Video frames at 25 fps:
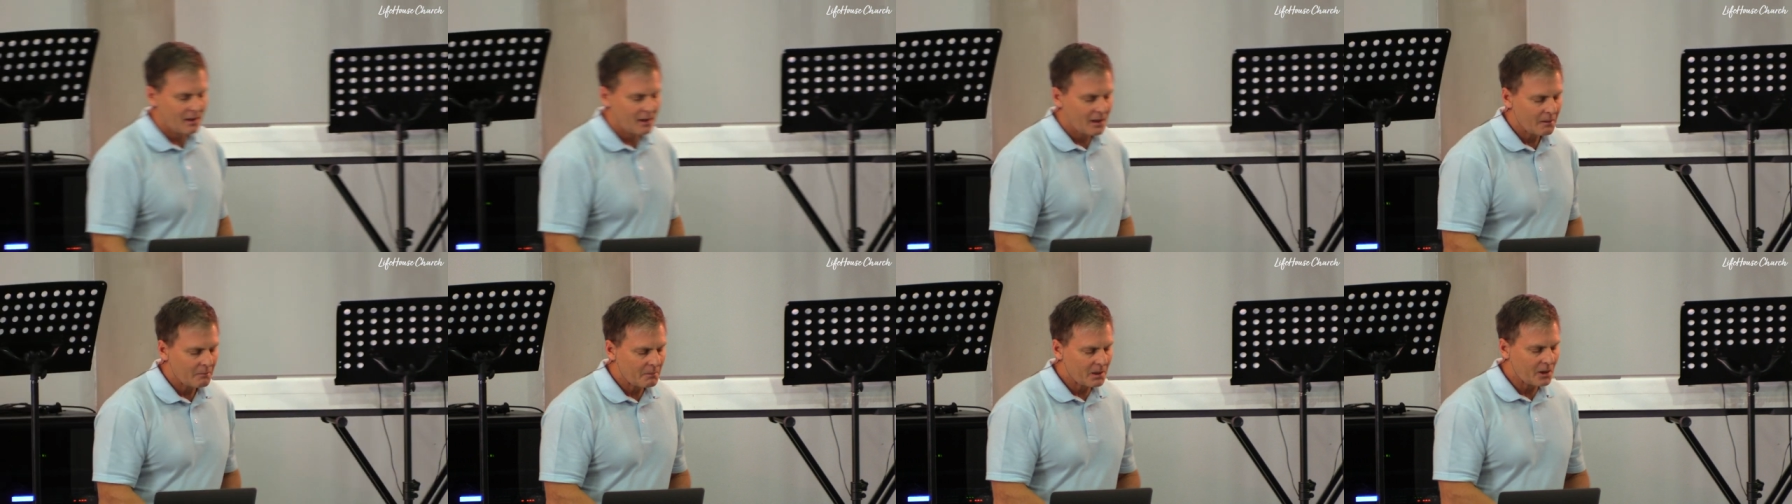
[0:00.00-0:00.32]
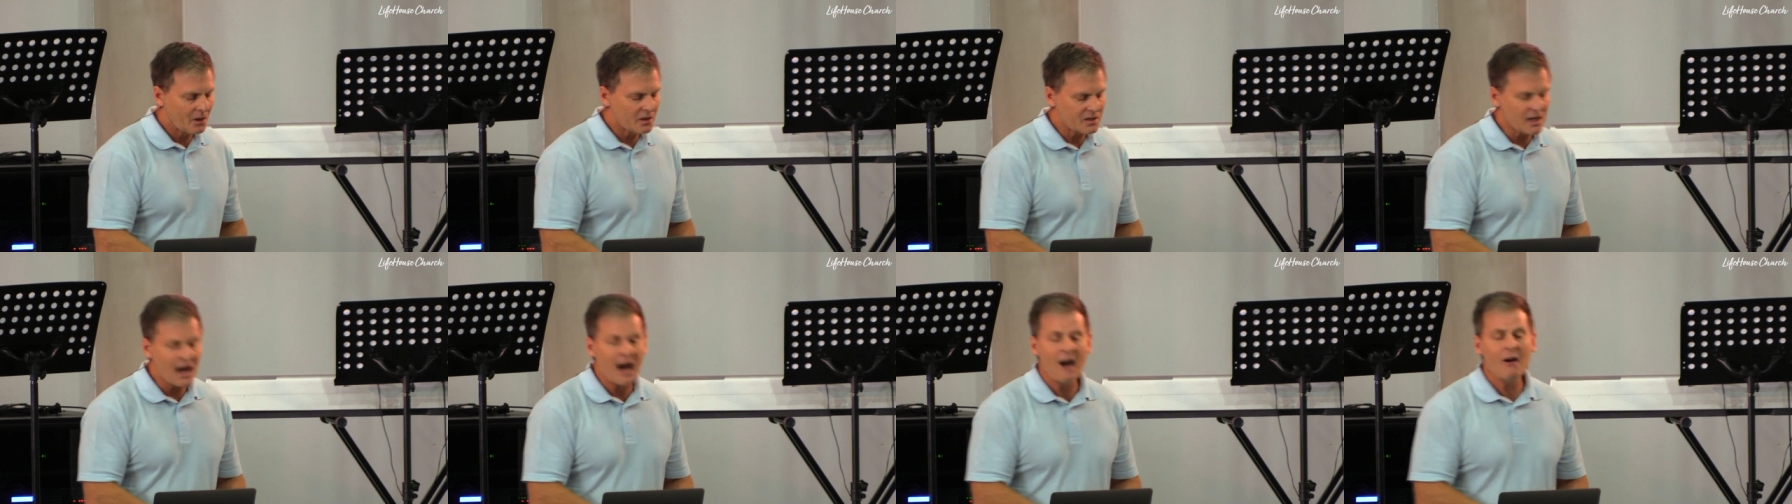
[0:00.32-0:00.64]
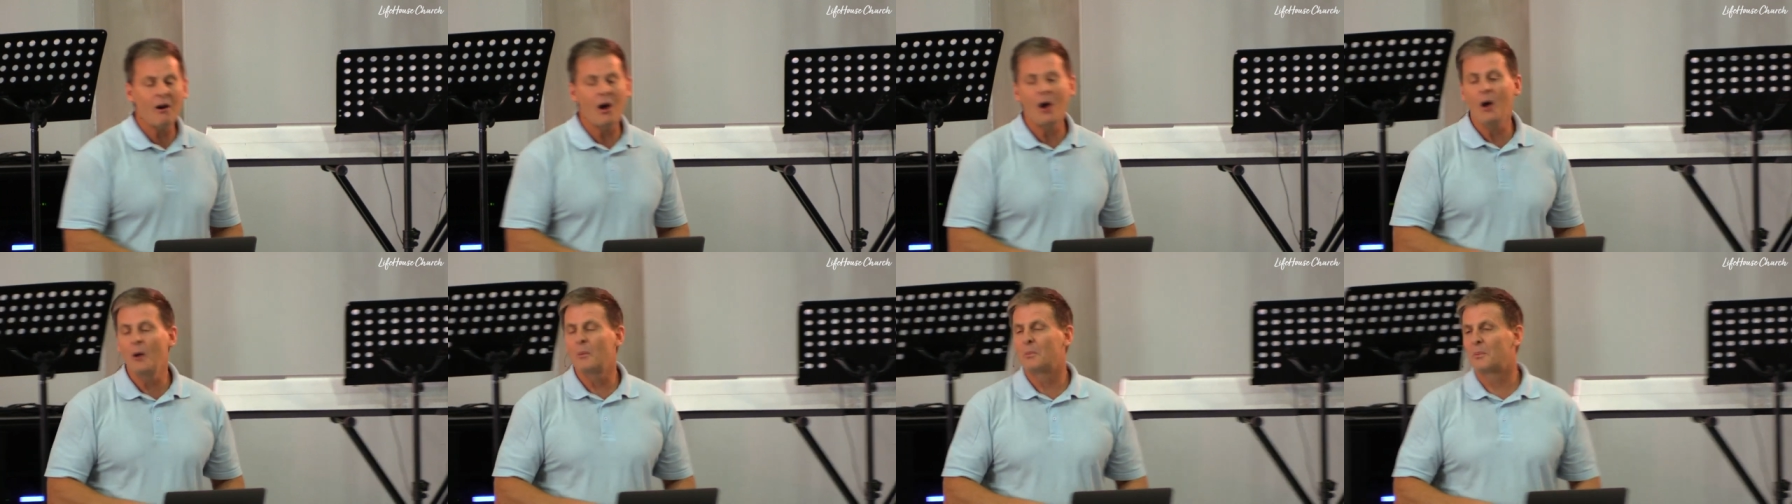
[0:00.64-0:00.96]
Because our
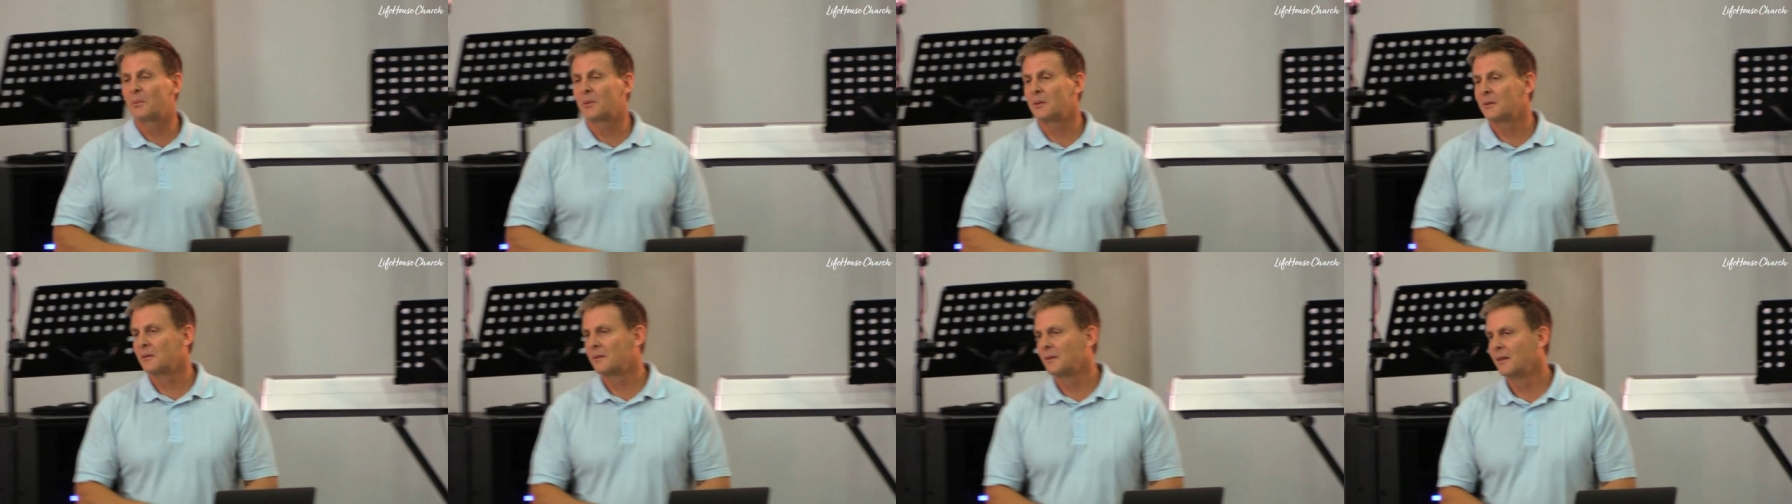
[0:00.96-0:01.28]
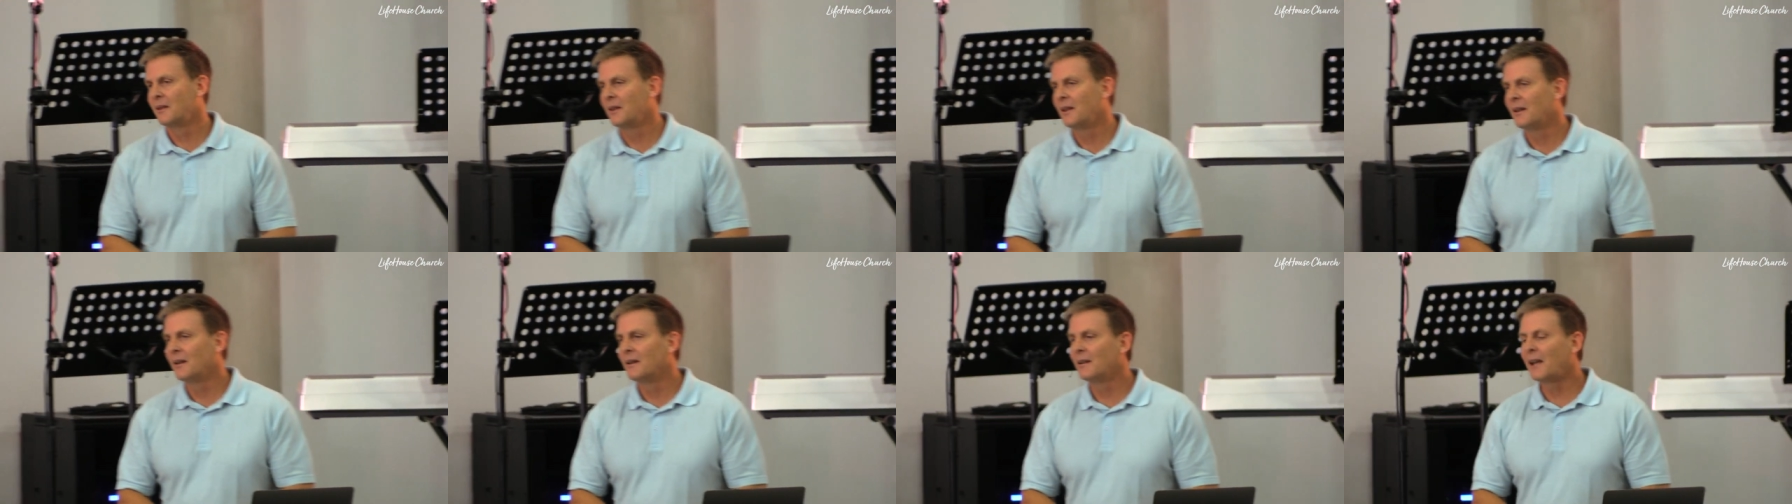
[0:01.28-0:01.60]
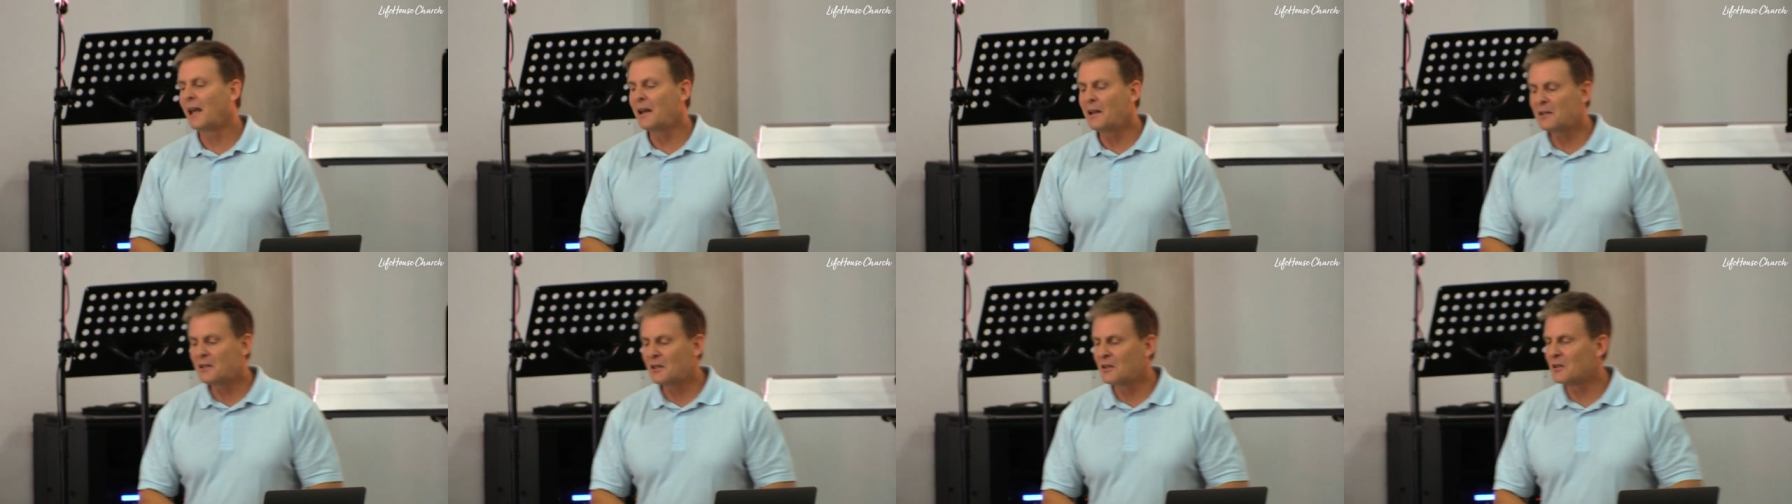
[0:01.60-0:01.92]
hope,
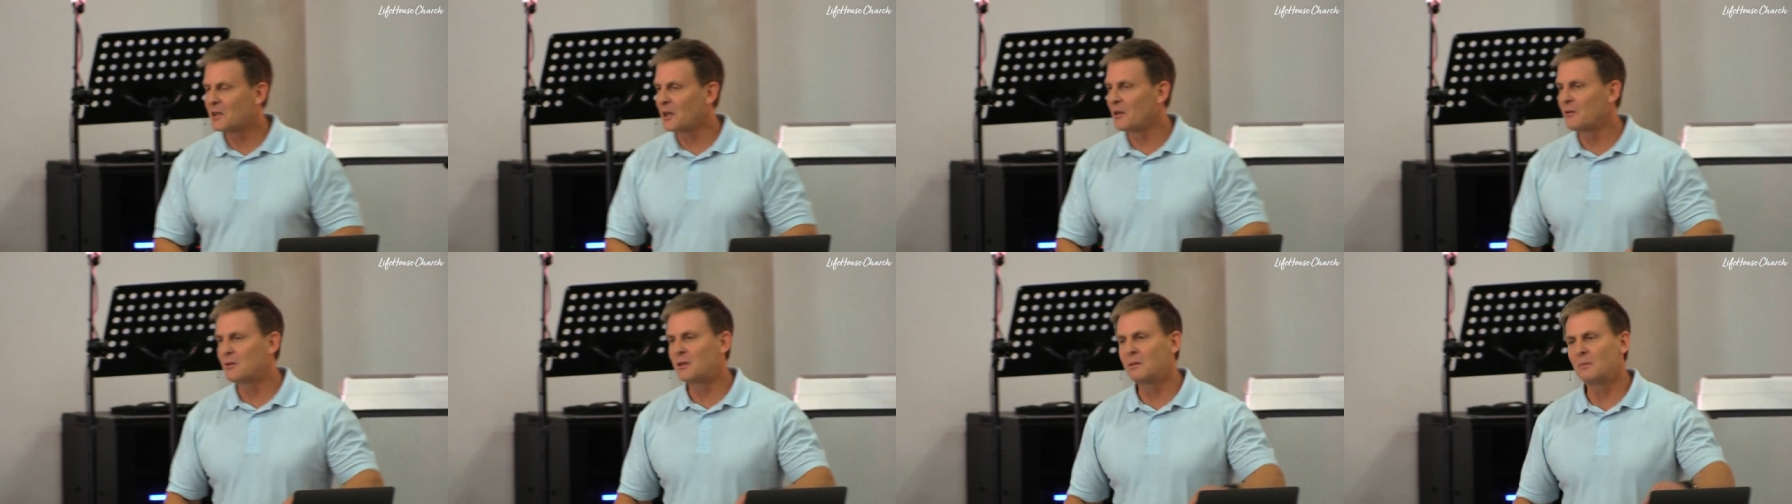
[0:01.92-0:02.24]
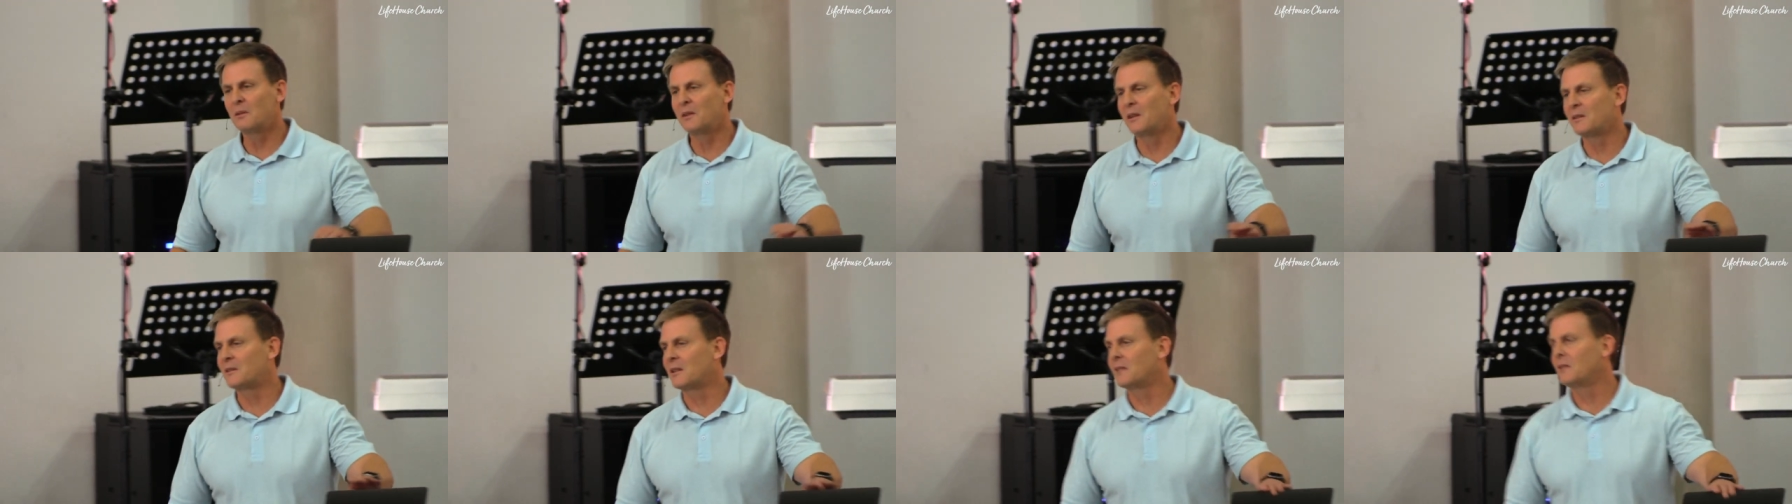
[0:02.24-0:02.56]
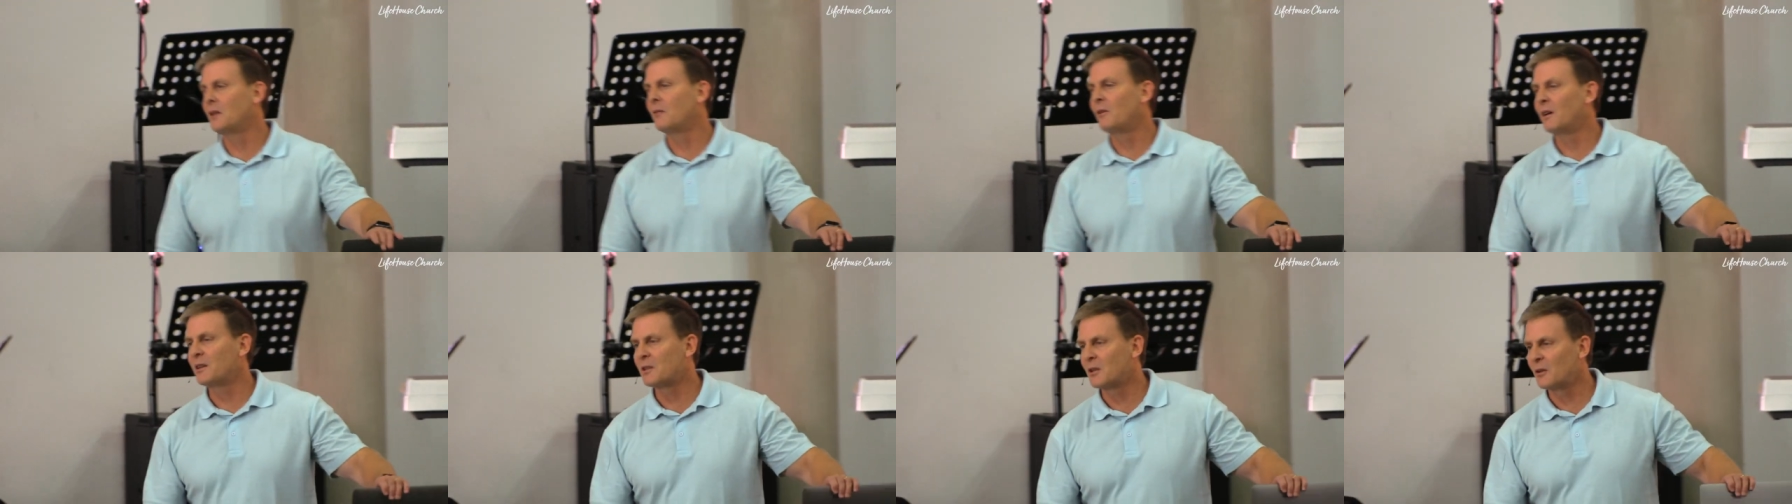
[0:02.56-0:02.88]
ladies and gentlemen, is in the
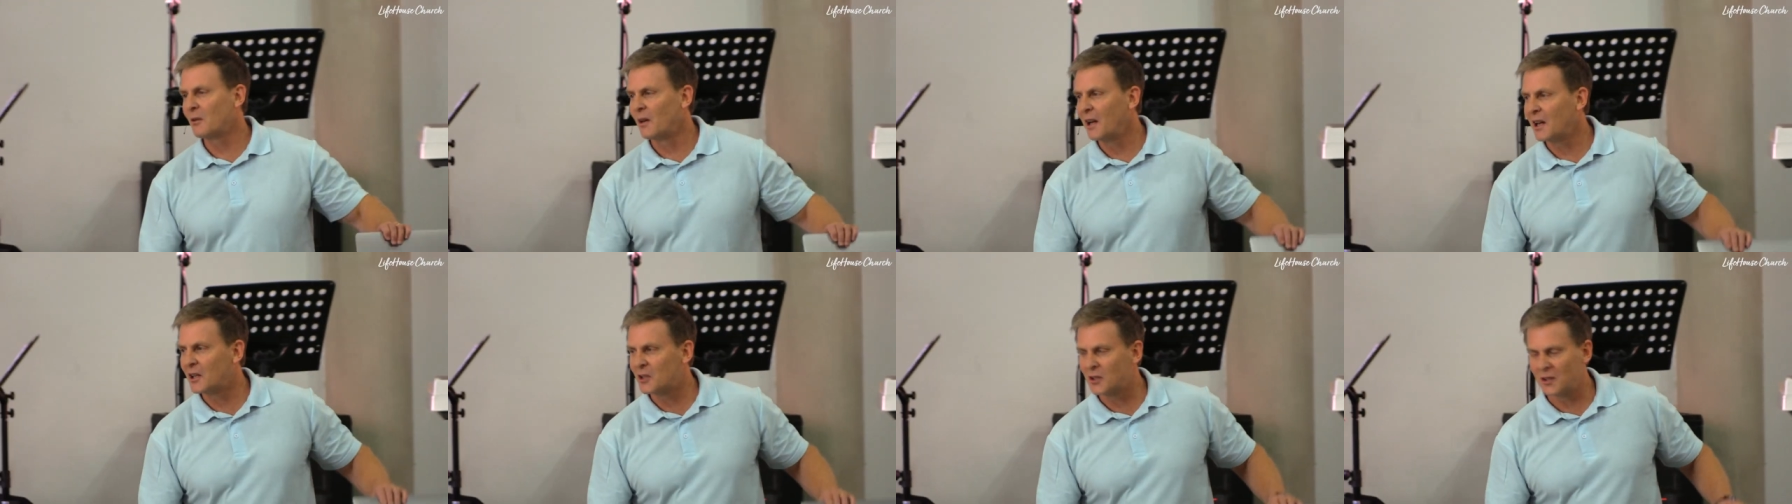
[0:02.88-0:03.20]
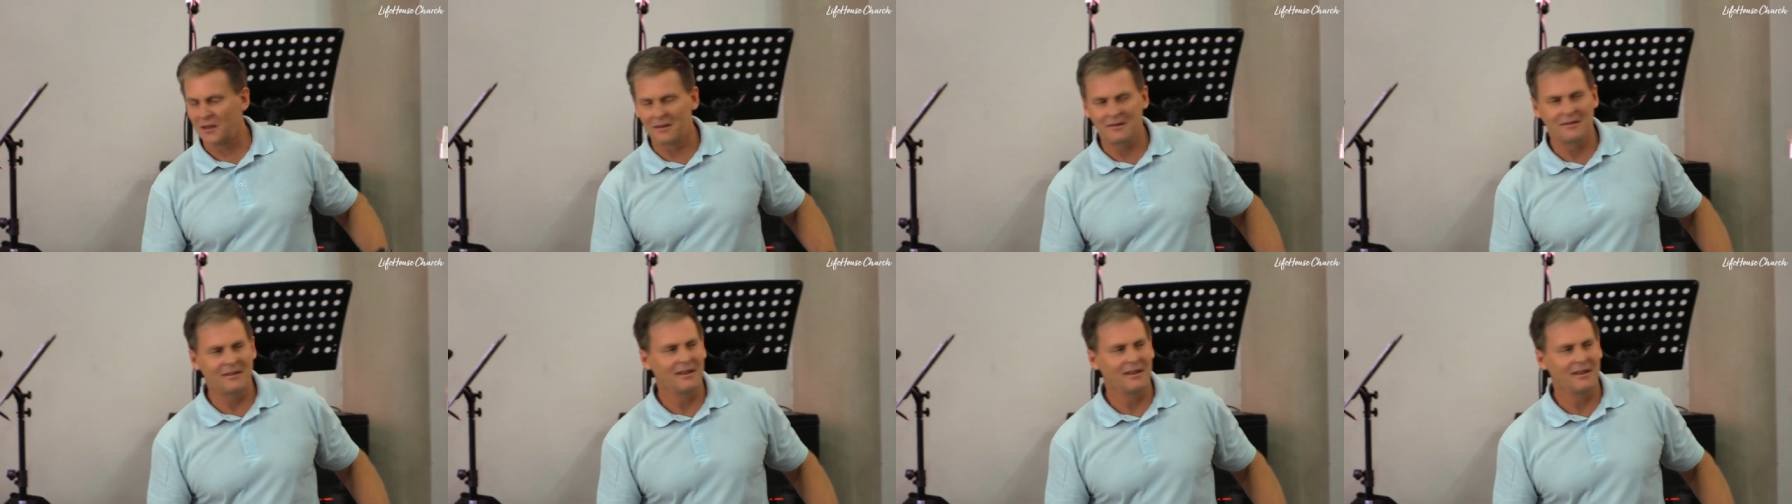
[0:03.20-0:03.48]
resurrection.